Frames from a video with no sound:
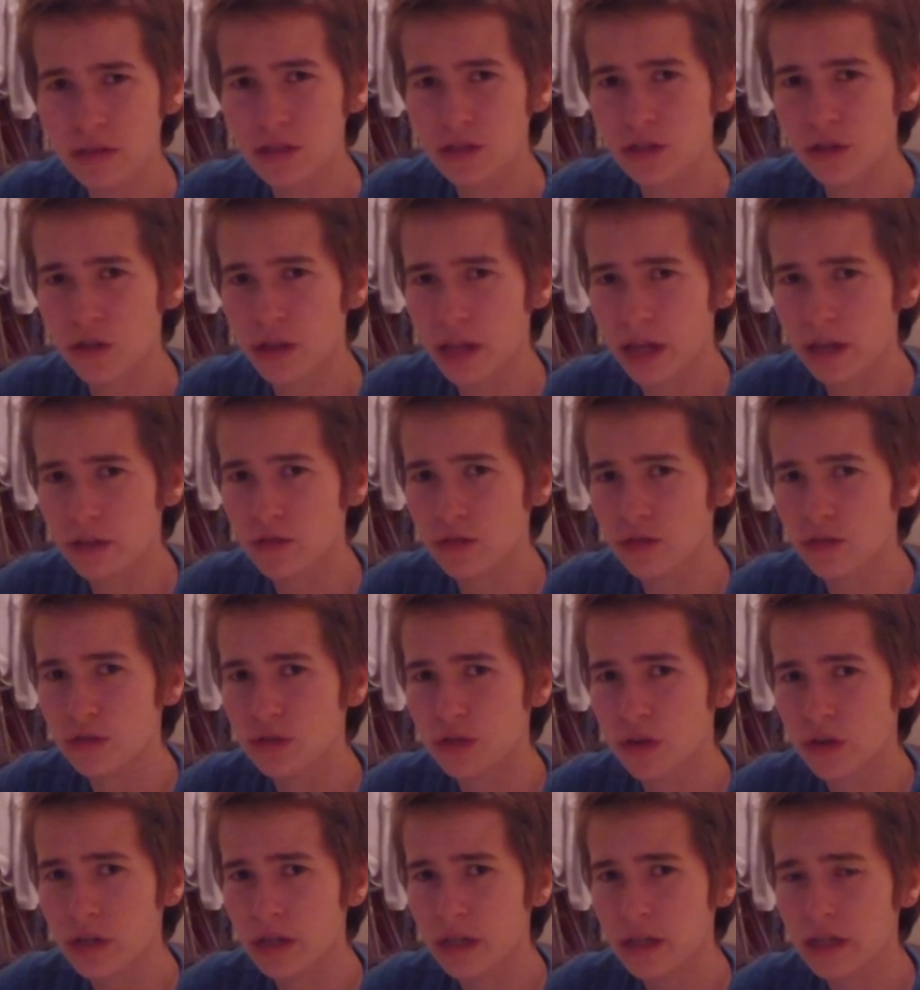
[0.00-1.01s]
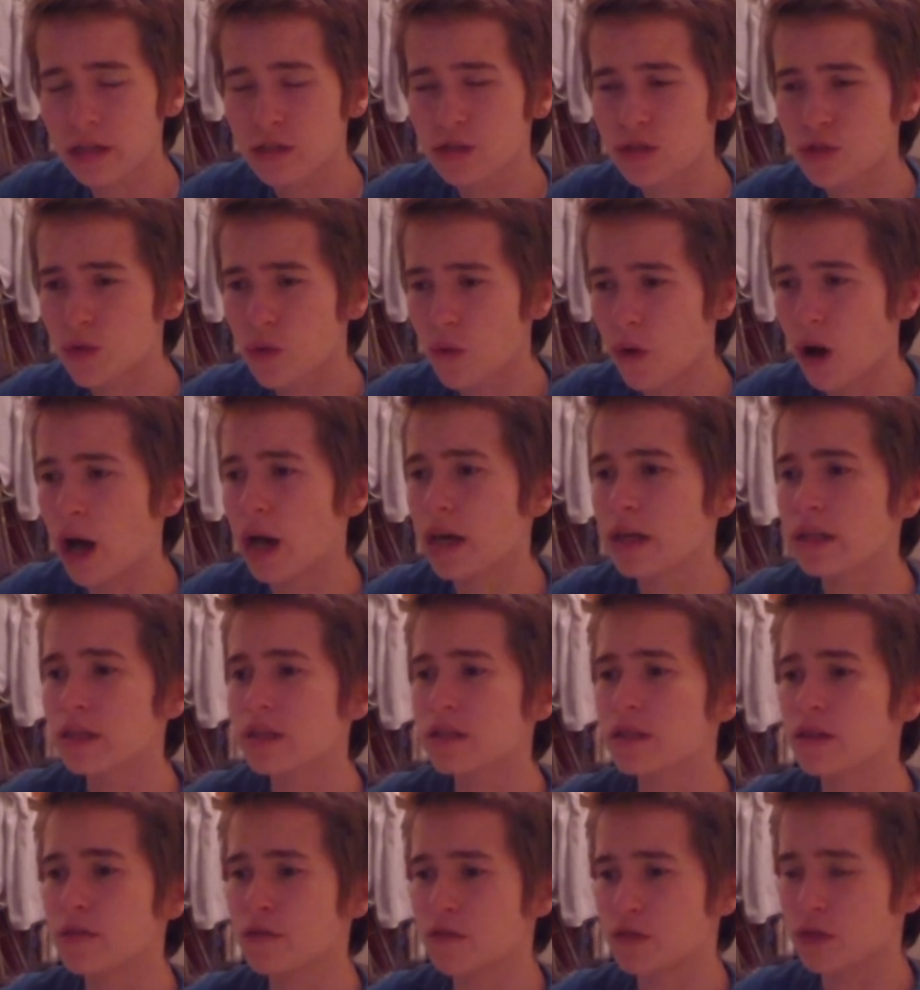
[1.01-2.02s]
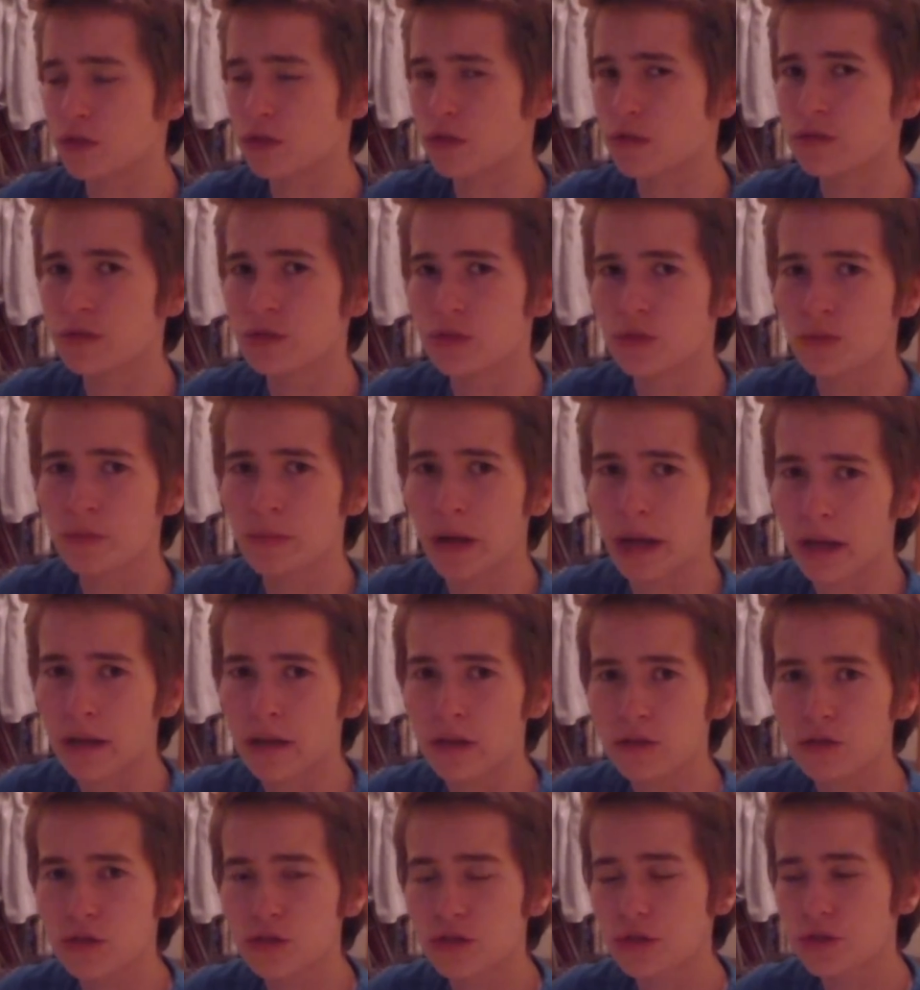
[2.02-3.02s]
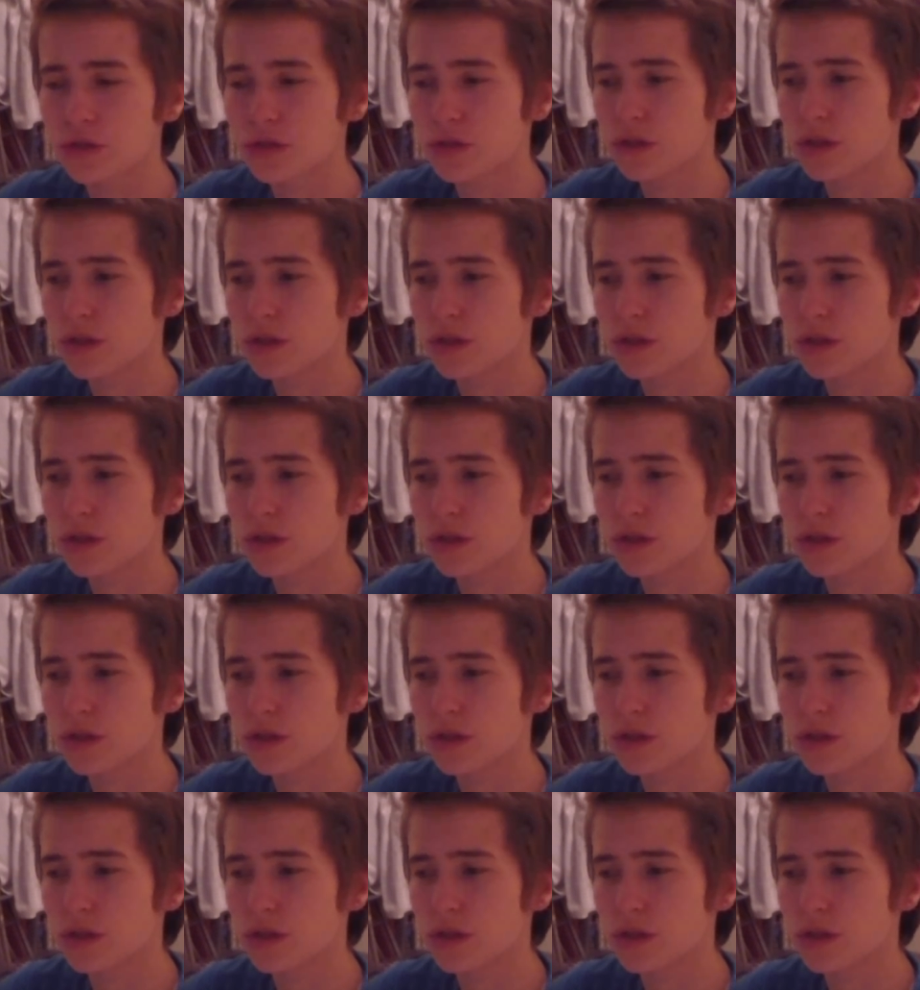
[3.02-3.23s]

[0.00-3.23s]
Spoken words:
as your lecture is talking is quite difficult to manage.